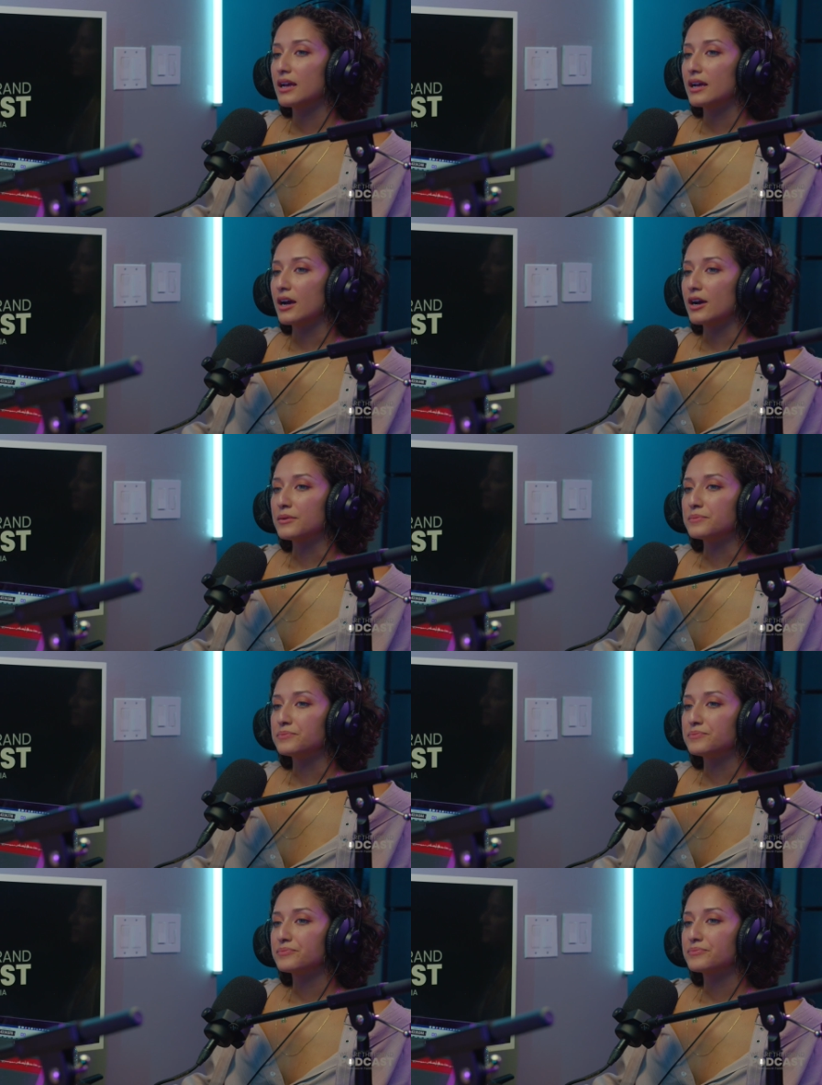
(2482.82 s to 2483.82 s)

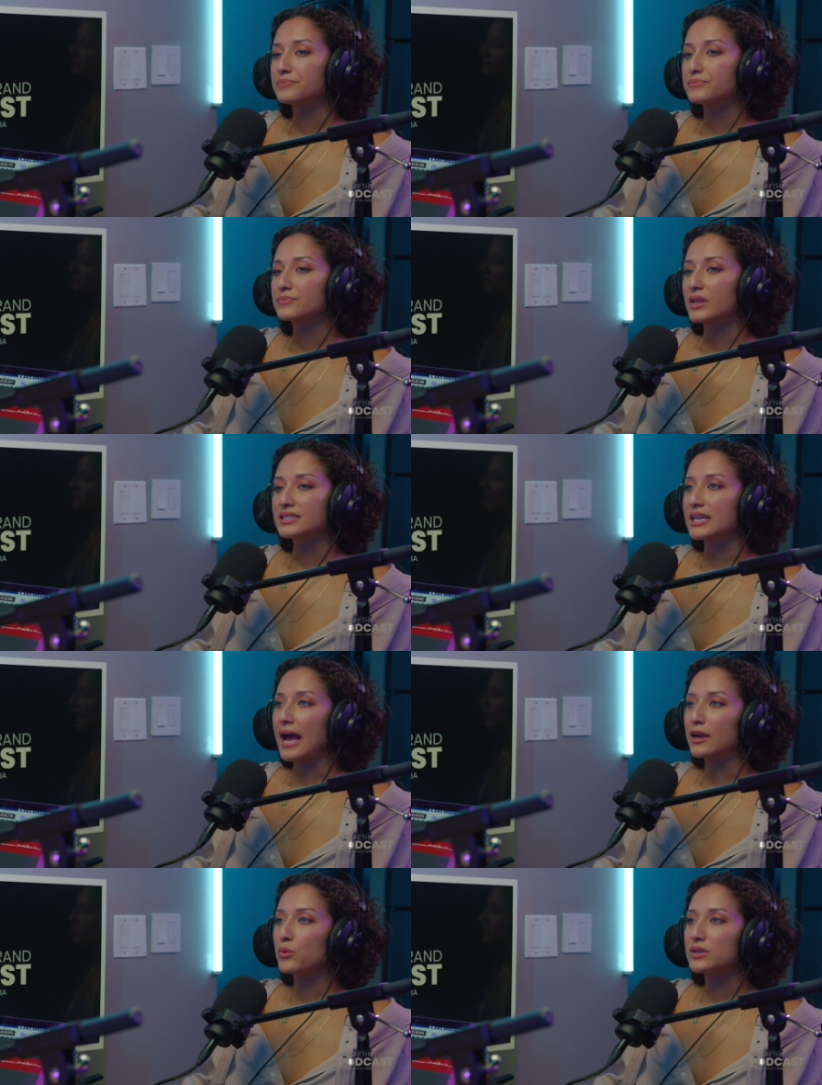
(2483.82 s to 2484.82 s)
that
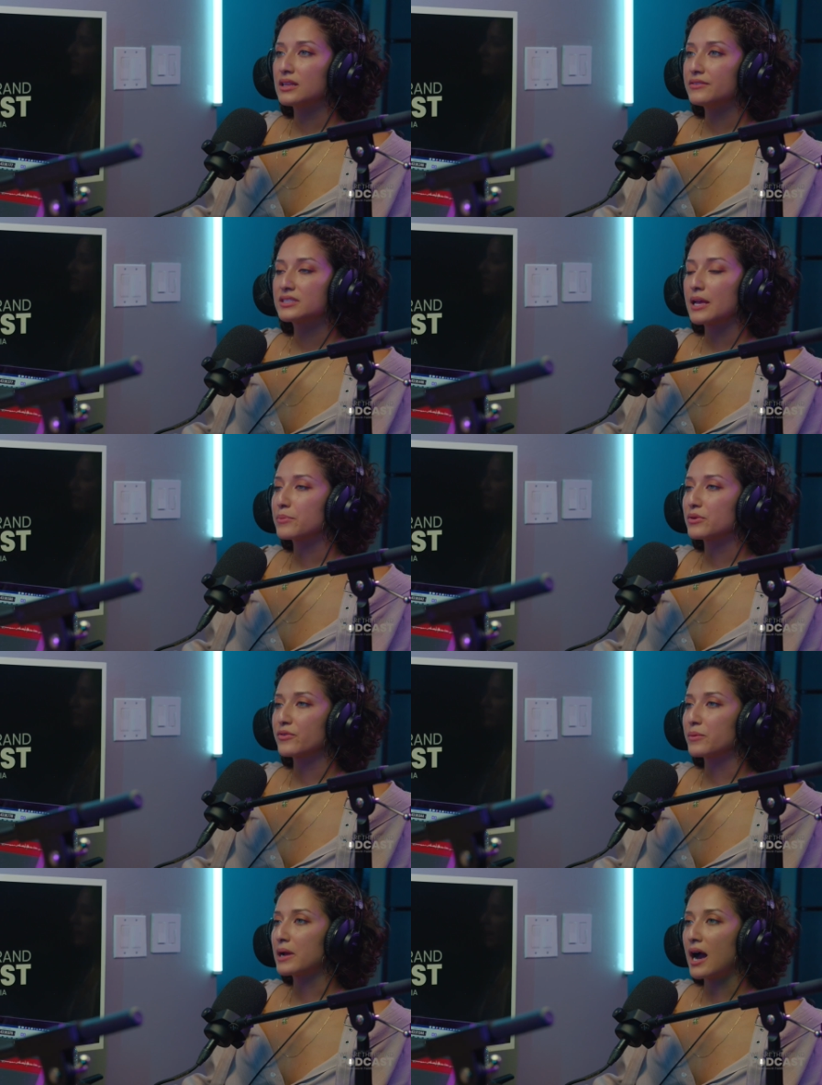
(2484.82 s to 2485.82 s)
I don't want to live separate
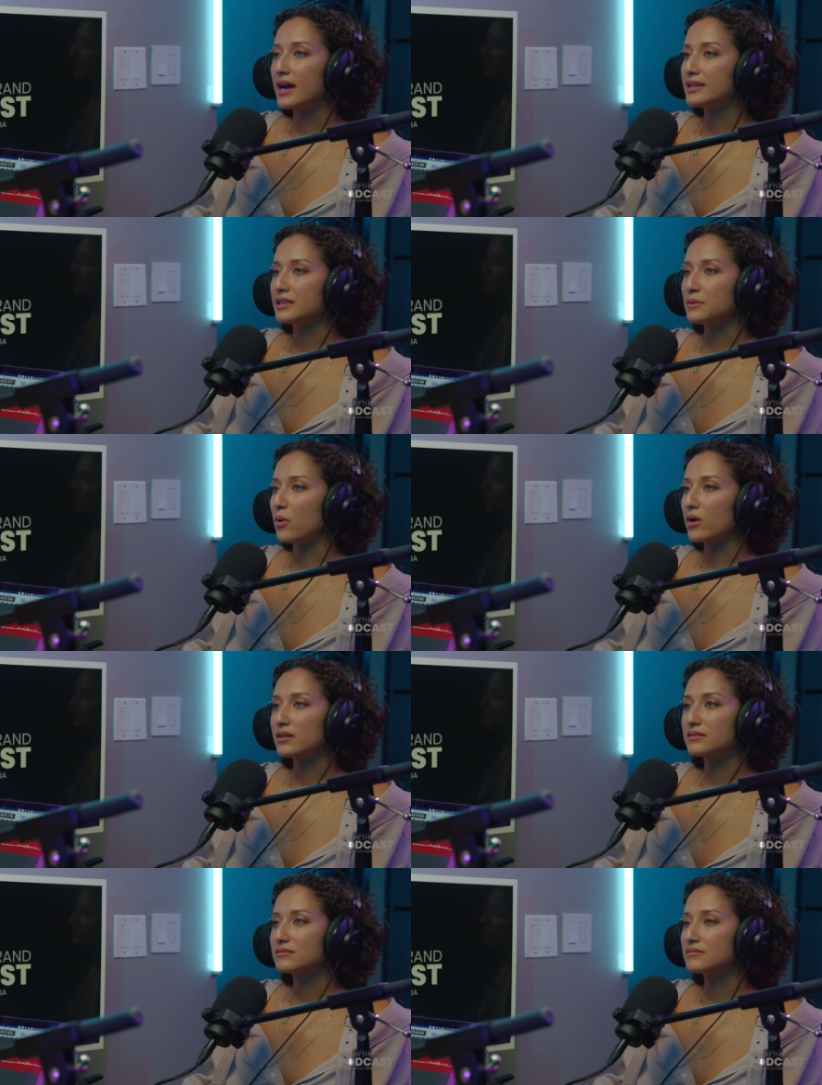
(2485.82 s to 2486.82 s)
from God
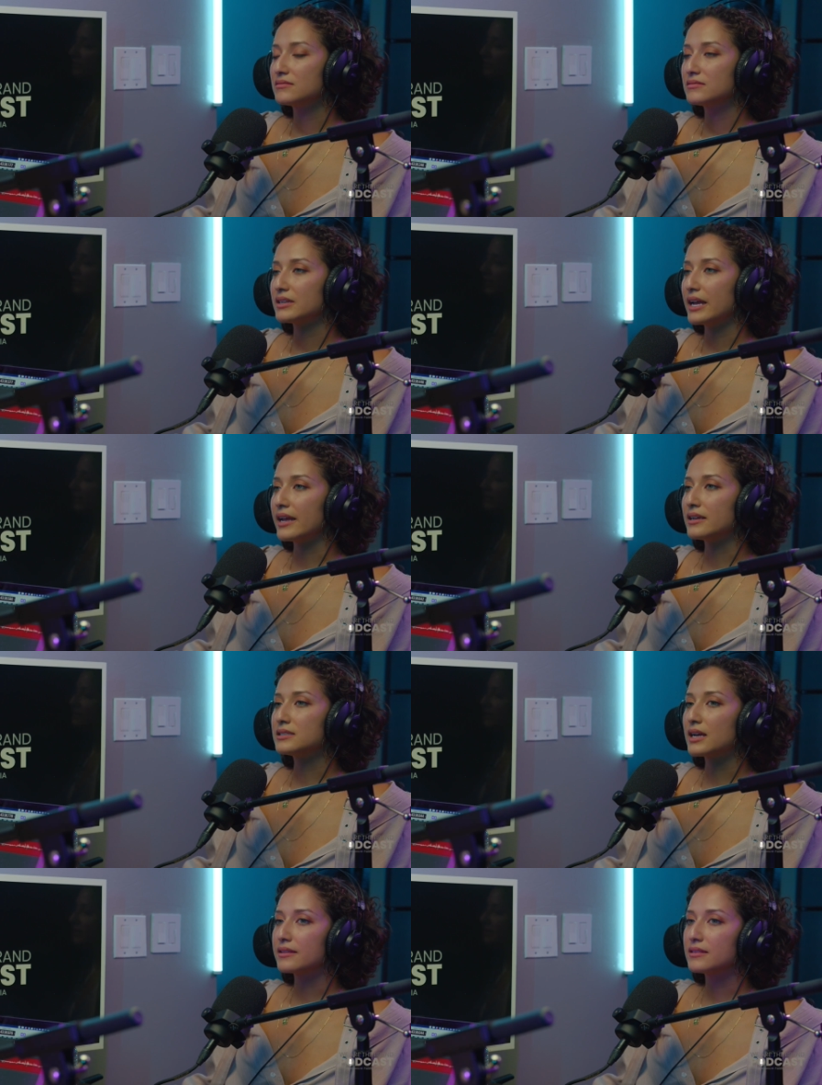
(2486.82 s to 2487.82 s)
anymore.
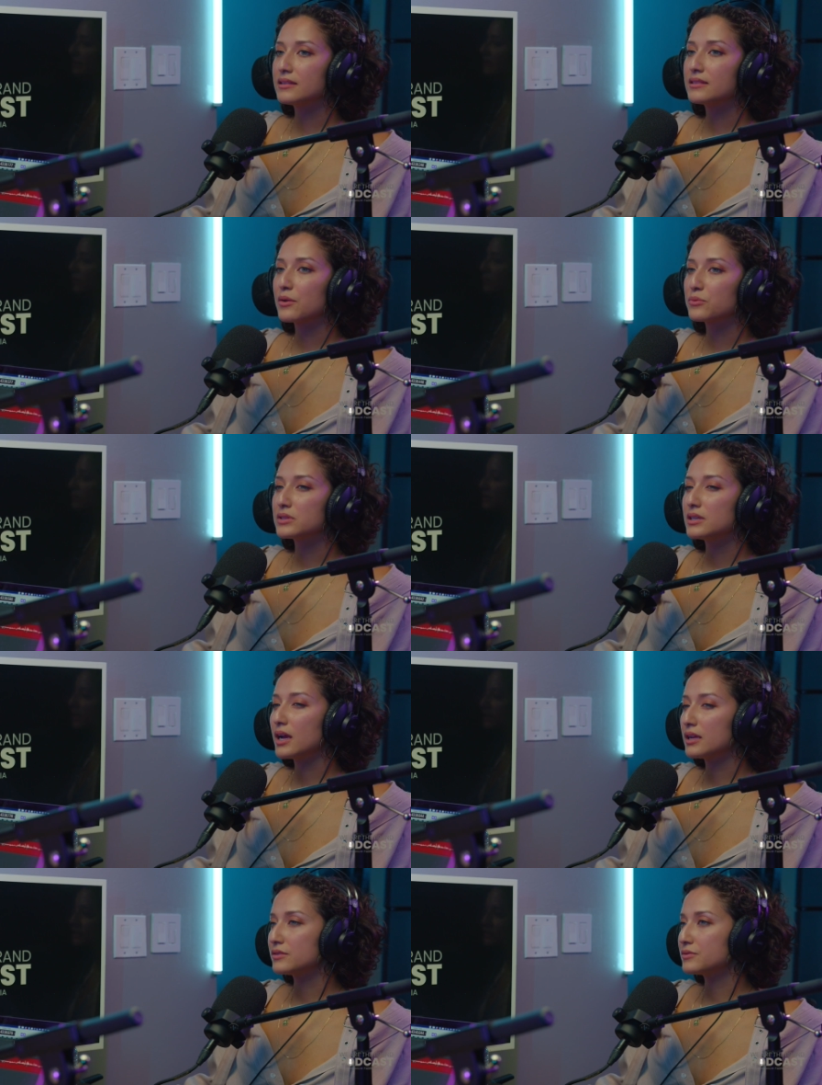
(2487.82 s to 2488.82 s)
And I think that really
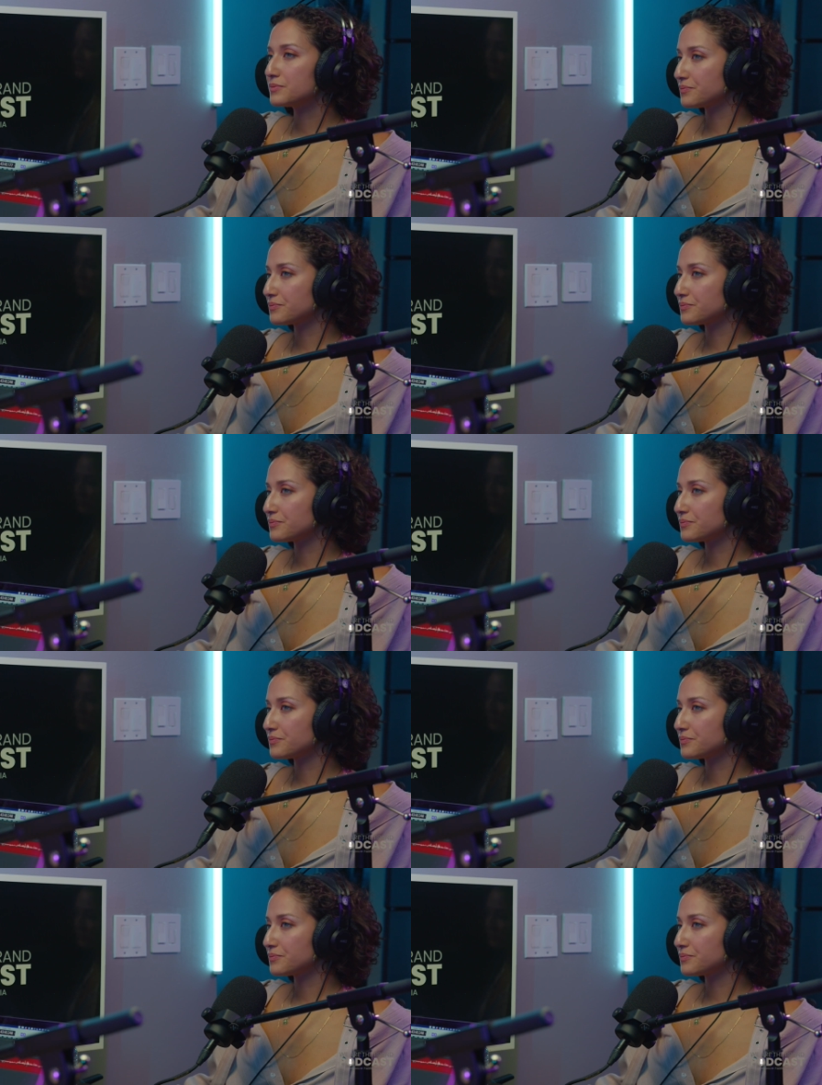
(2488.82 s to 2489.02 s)
kind of